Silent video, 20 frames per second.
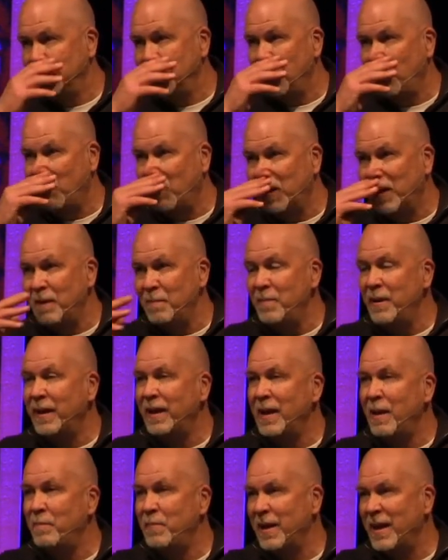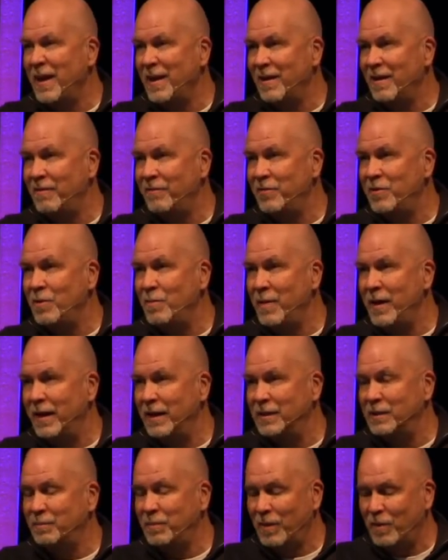And we're going to pick it up again in a few
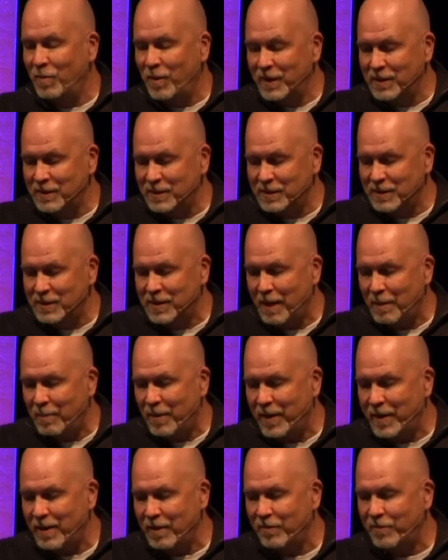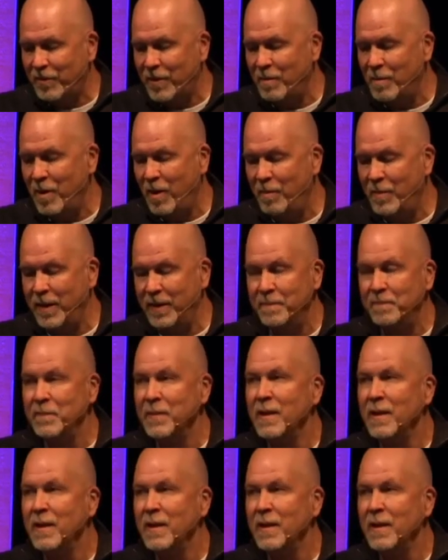minutes, but I want us to stop right here for a moment.